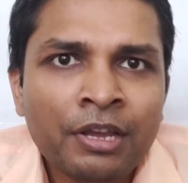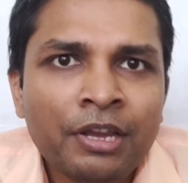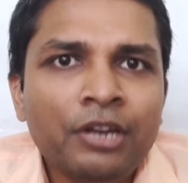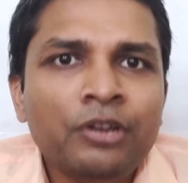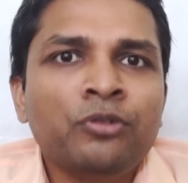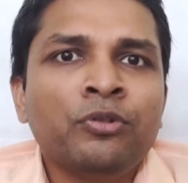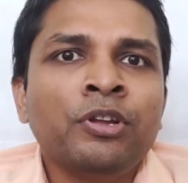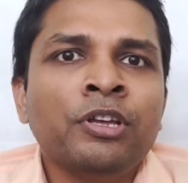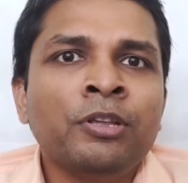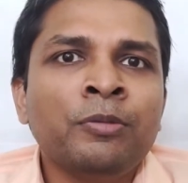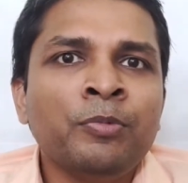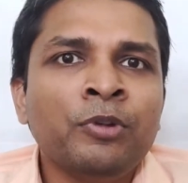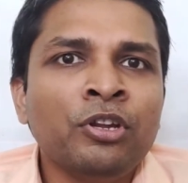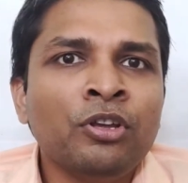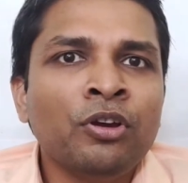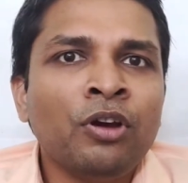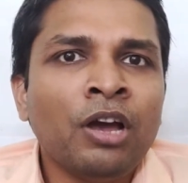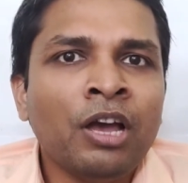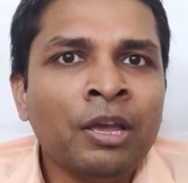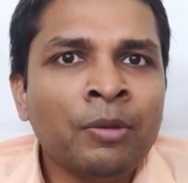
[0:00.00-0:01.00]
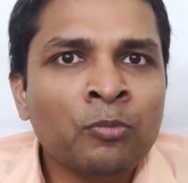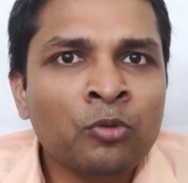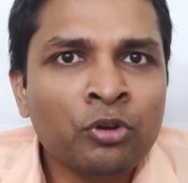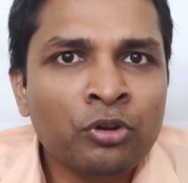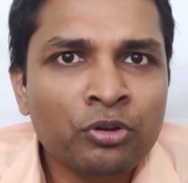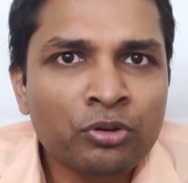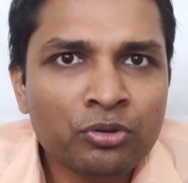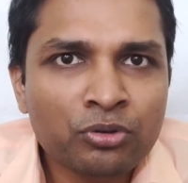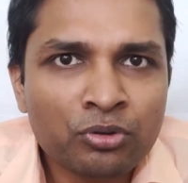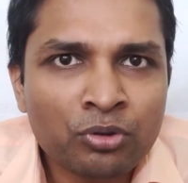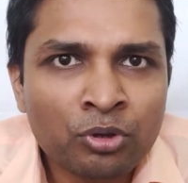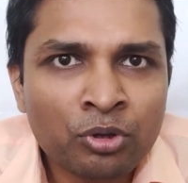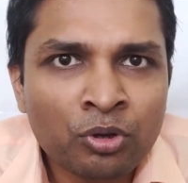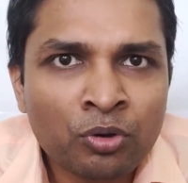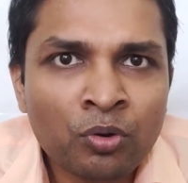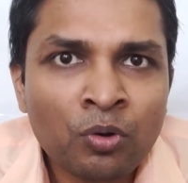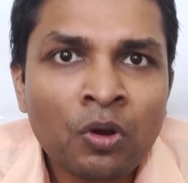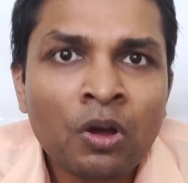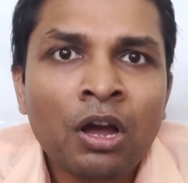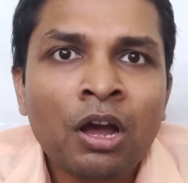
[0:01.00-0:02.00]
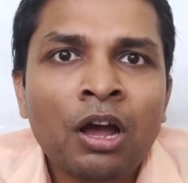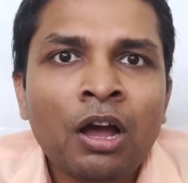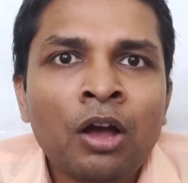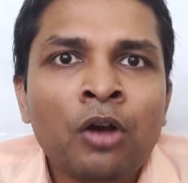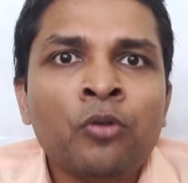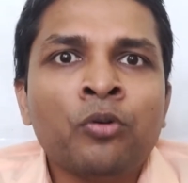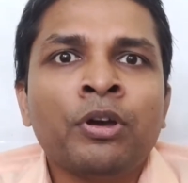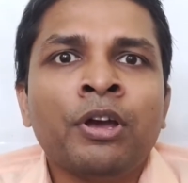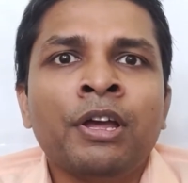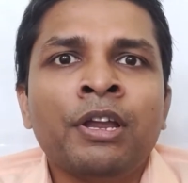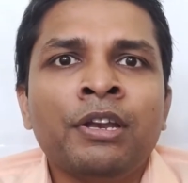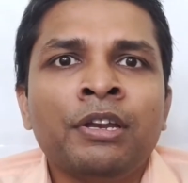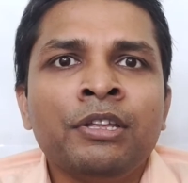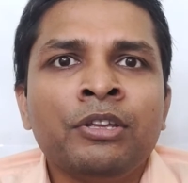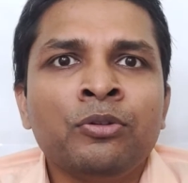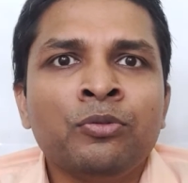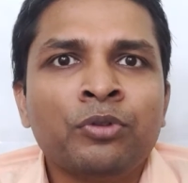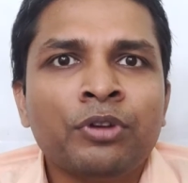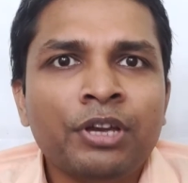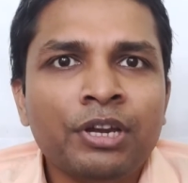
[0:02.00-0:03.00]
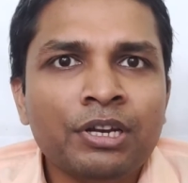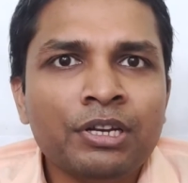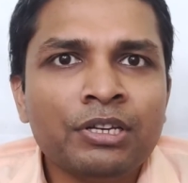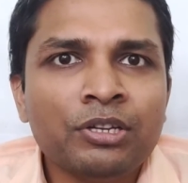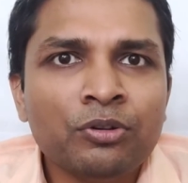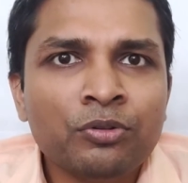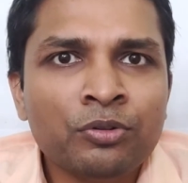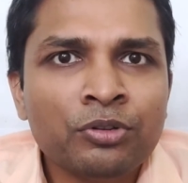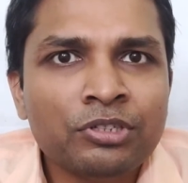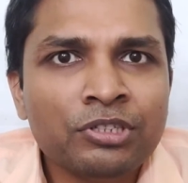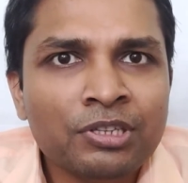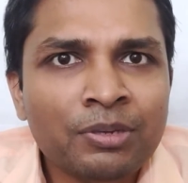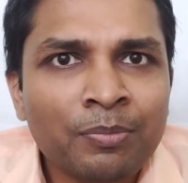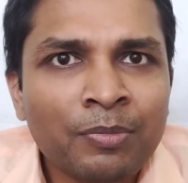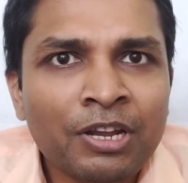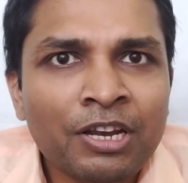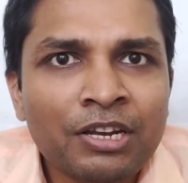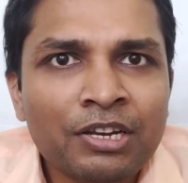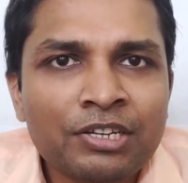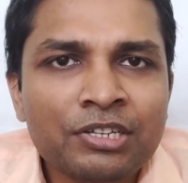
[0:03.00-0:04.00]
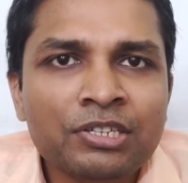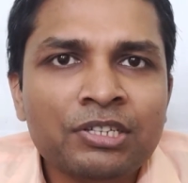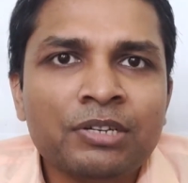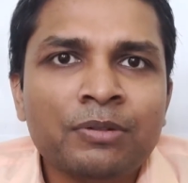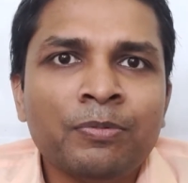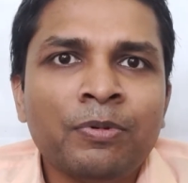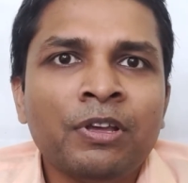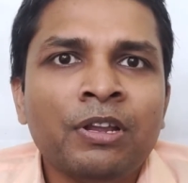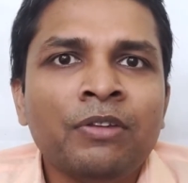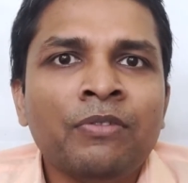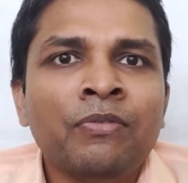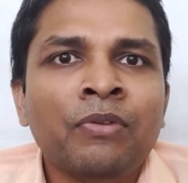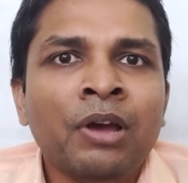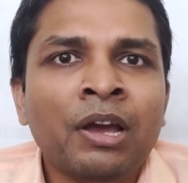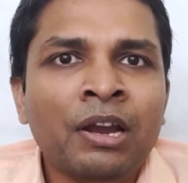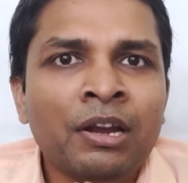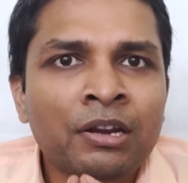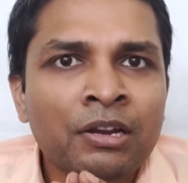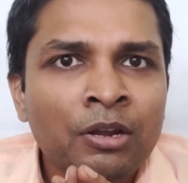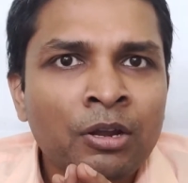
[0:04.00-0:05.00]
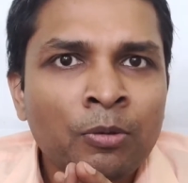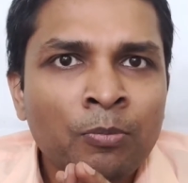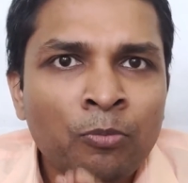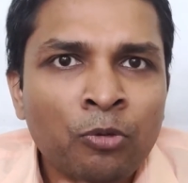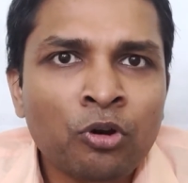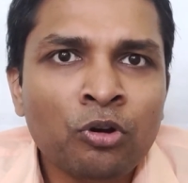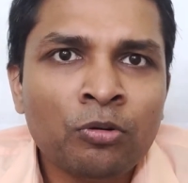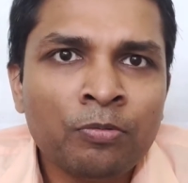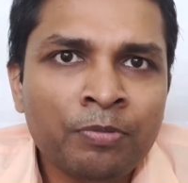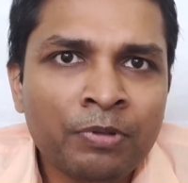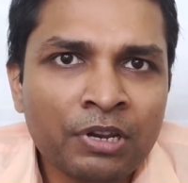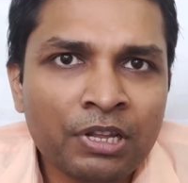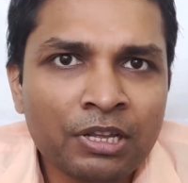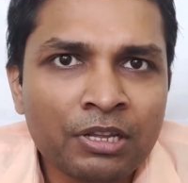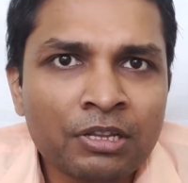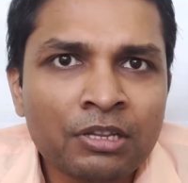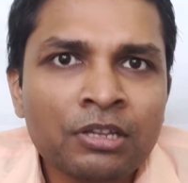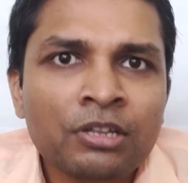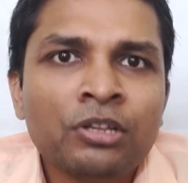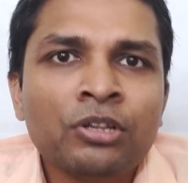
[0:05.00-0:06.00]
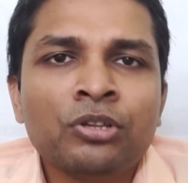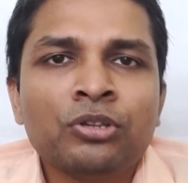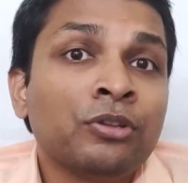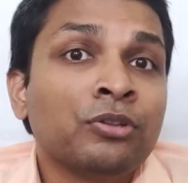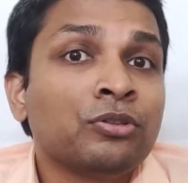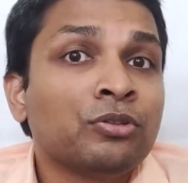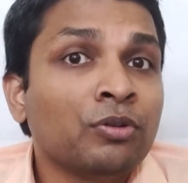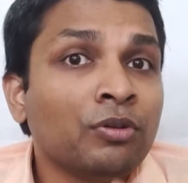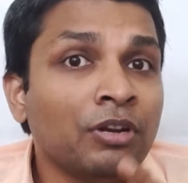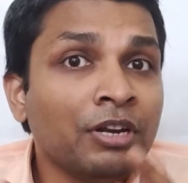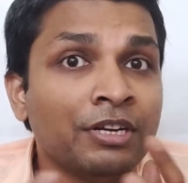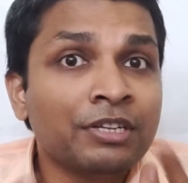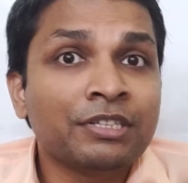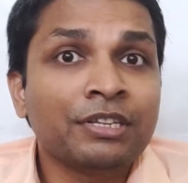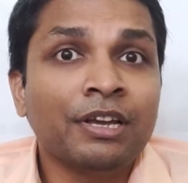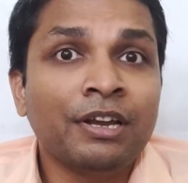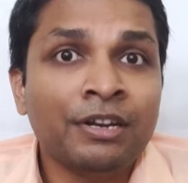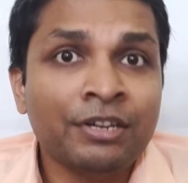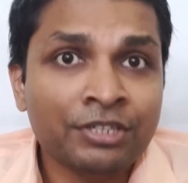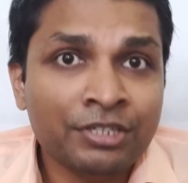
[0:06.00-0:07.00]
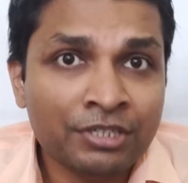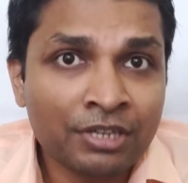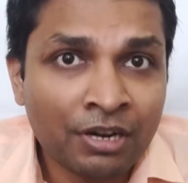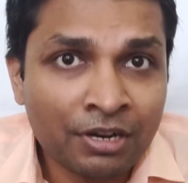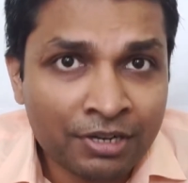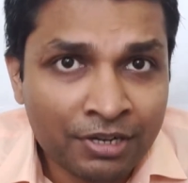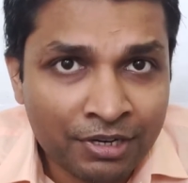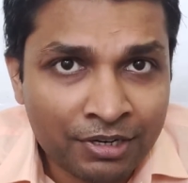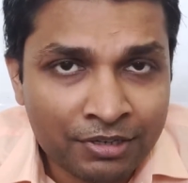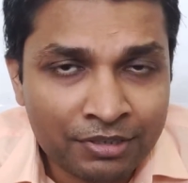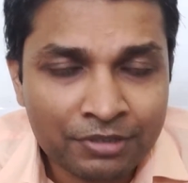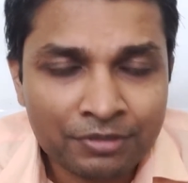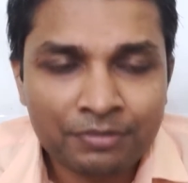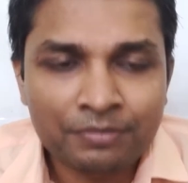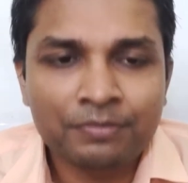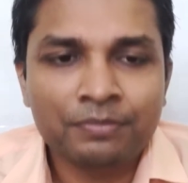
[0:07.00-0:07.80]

In today's video, I am going to show you how can you get your Gmail list verified for free. So let's get started.